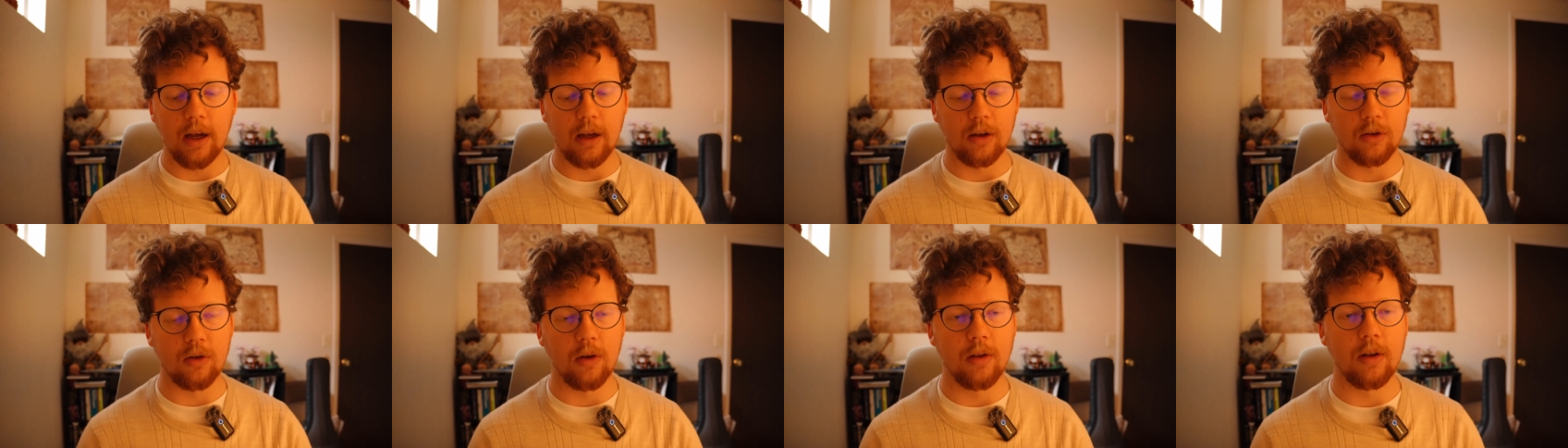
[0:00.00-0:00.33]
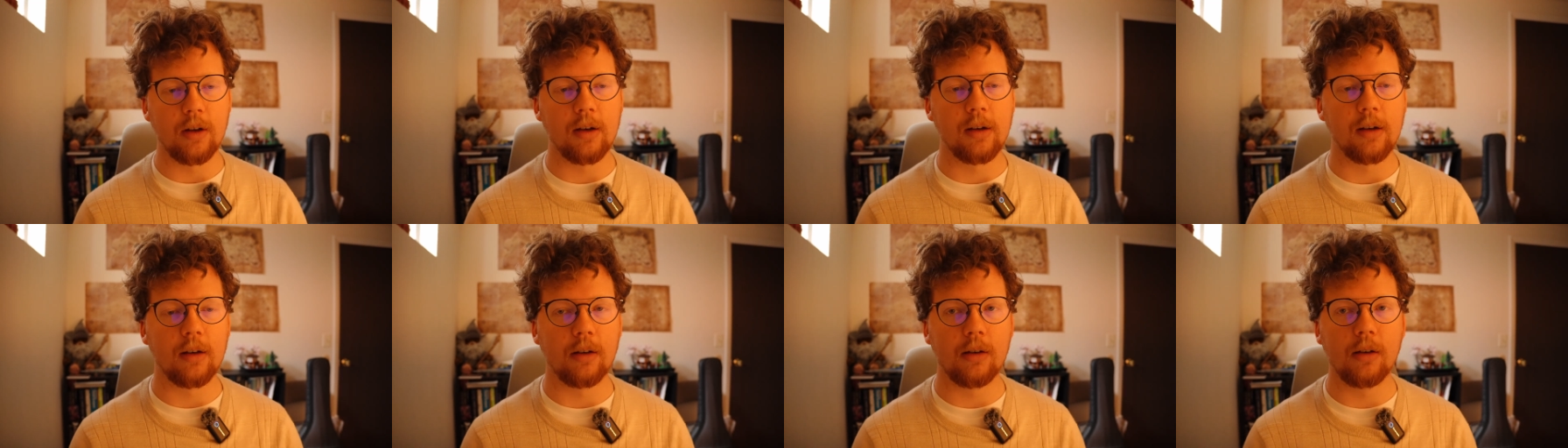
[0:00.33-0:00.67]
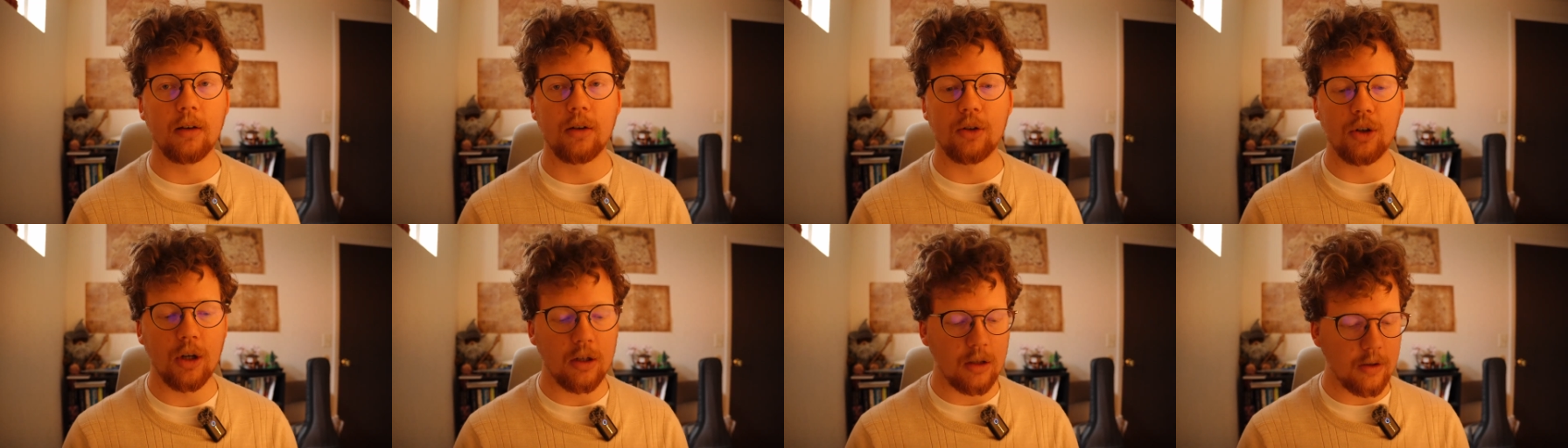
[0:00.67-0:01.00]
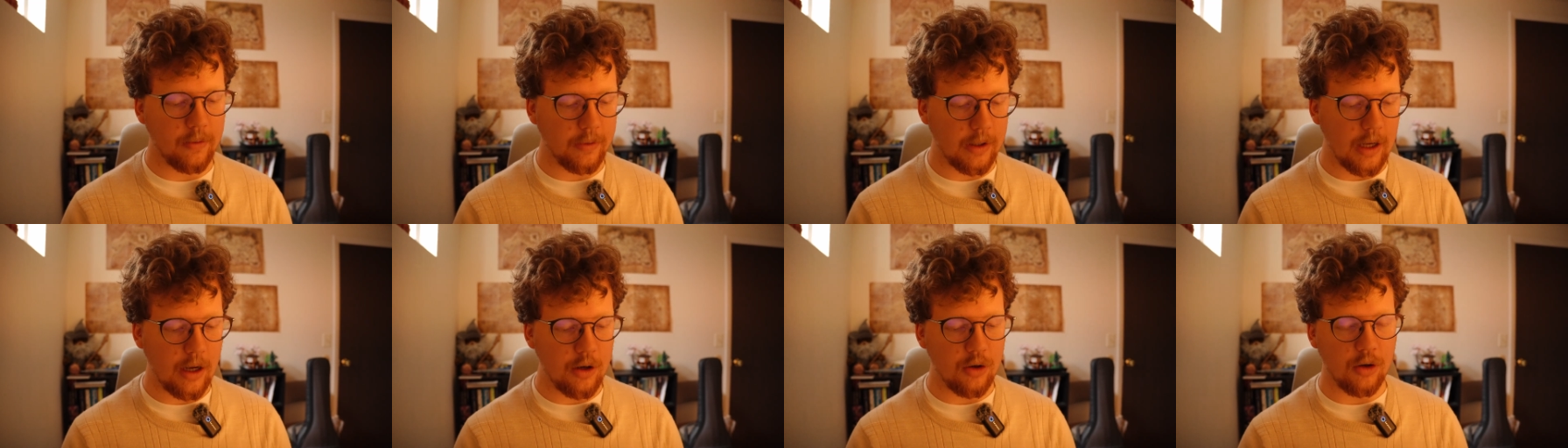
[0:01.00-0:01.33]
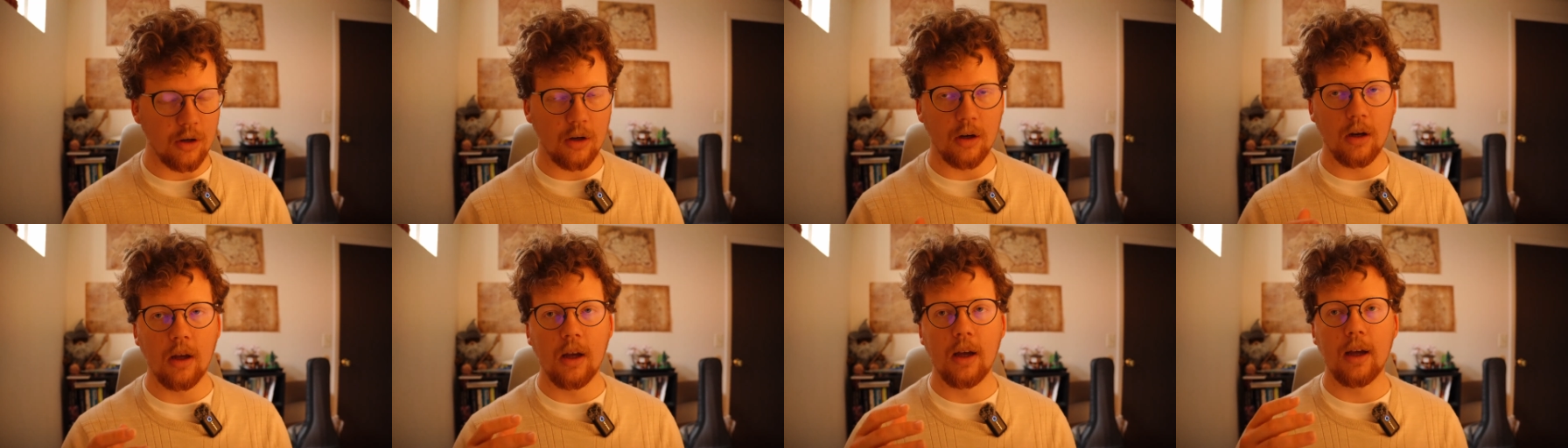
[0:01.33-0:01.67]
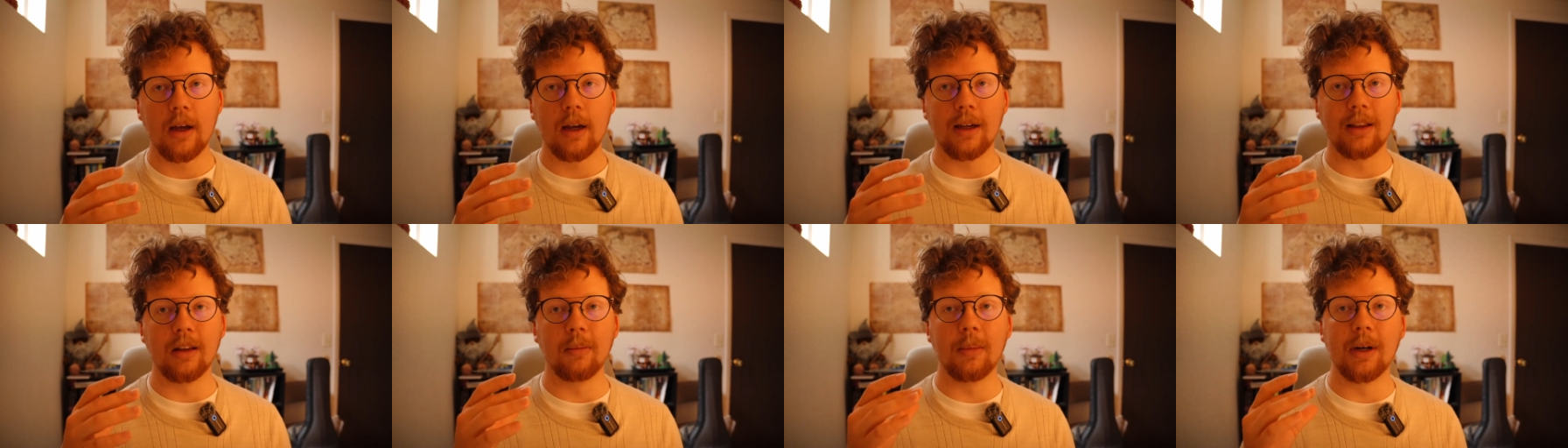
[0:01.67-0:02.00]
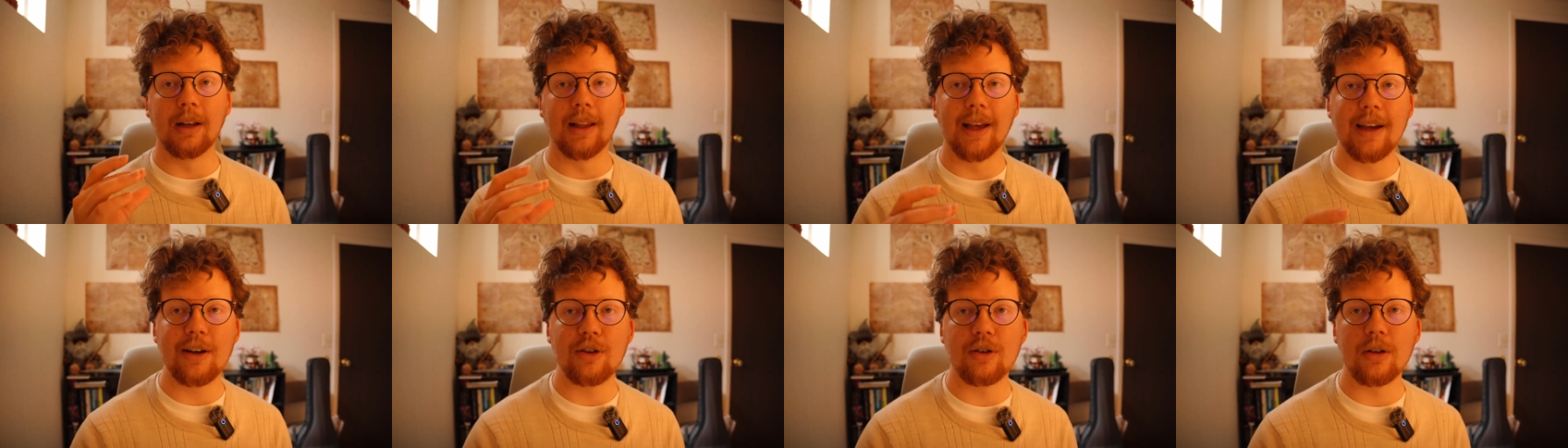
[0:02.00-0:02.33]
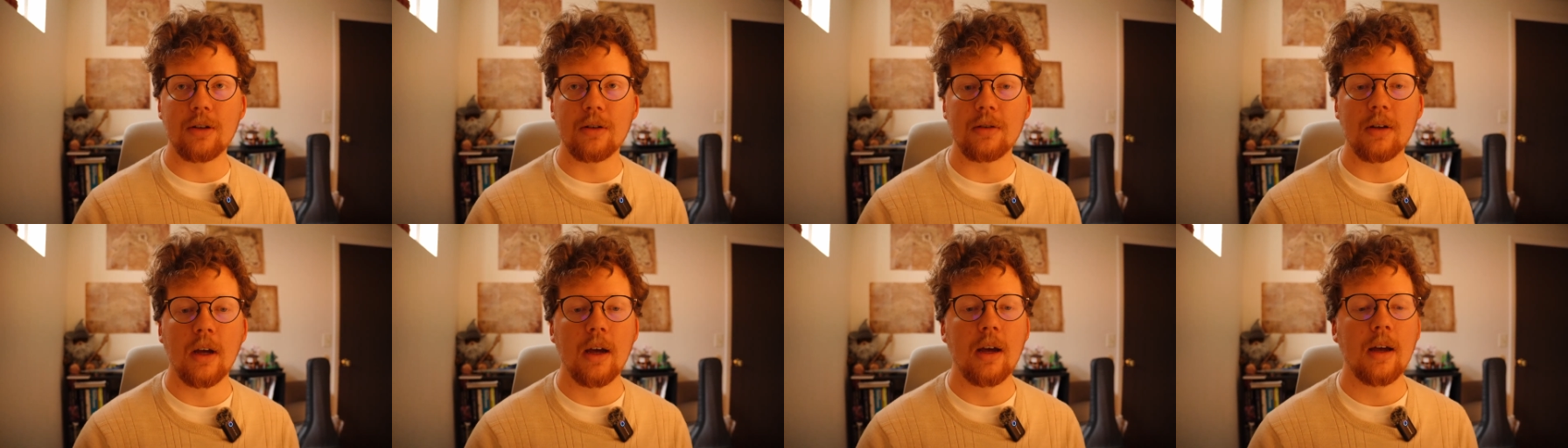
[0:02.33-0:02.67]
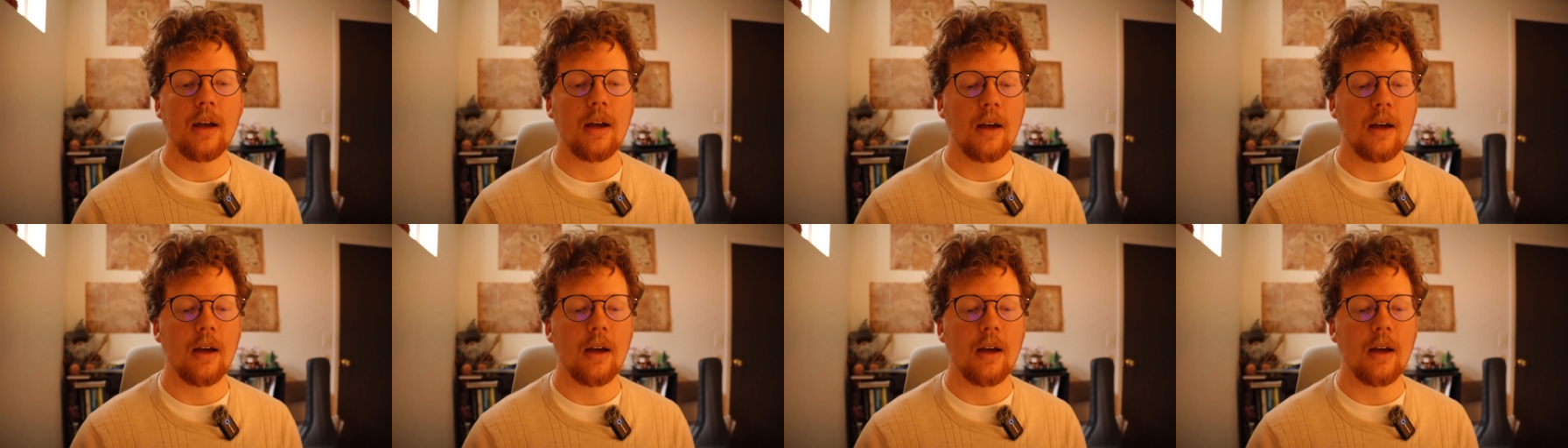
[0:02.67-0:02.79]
So this is justification in the Middle Ages